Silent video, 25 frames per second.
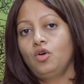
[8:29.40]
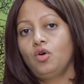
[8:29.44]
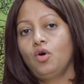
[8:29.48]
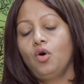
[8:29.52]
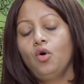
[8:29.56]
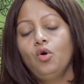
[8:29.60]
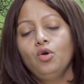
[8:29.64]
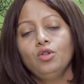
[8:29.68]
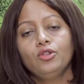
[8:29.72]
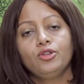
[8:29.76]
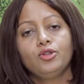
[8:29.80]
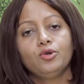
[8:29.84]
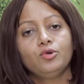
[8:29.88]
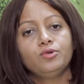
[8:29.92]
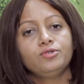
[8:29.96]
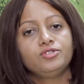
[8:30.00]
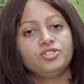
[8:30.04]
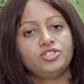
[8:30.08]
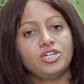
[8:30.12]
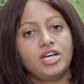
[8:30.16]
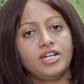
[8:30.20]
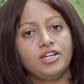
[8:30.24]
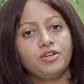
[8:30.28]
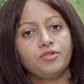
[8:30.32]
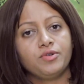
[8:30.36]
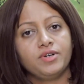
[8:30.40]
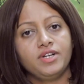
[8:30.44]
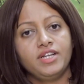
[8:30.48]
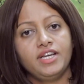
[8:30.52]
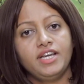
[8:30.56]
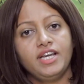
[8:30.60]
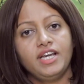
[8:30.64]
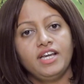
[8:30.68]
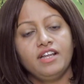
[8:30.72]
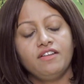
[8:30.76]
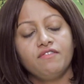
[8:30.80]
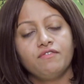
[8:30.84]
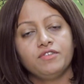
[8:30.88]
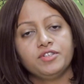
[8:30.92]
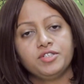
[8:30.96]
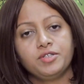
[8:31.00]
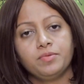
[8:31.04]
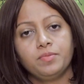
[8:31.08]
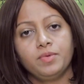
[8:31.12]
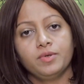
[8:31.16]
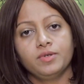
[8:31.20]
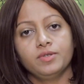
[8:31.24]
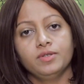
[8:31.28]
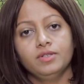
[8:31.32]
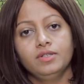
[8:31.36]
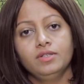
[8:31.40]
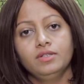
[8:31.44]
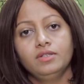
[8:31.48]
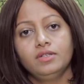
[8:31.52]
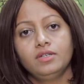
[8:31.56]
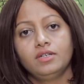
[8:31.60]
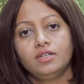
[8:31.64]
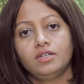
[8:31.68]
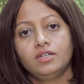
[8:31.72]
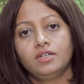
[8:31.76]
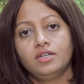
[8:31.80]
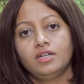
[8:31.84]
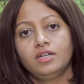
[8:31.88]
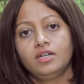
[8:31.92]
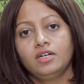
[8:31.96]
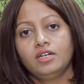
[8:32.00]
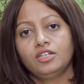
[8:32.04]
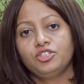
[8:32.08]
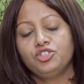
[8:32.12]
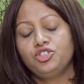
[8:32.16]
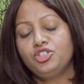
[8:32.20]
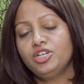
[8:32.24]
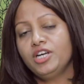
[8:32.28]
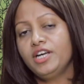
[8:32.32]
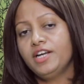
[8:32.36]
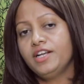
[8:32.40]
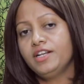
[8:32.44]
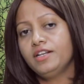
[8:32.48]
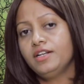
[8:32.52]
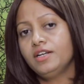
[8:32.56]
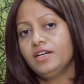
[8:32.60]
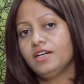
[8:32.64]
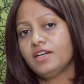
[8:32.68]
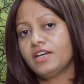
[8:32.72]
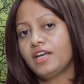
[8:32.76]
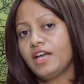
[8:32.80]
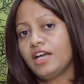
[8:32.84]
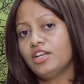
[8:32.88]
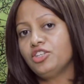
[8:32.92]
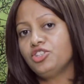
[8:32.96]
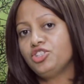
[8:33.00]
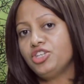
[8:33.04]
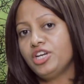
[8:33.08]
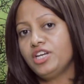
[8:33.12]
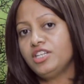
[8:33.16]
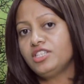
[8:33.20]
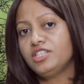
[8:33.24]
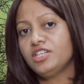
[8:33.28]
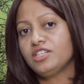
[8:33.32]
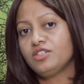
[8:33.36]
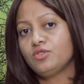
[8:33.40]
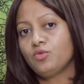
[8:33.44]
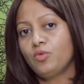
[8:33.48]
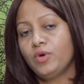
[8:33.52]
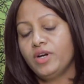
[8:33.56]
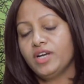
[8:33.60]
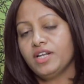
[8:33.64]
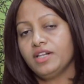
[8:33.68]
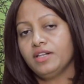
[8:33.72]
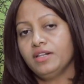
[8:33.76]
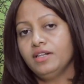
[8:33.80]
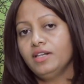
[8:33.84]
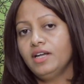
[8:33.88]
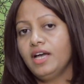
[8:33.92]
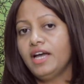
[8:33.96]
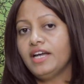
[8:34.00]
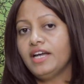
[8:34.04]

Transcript: Although generally invisible, jinn can change at will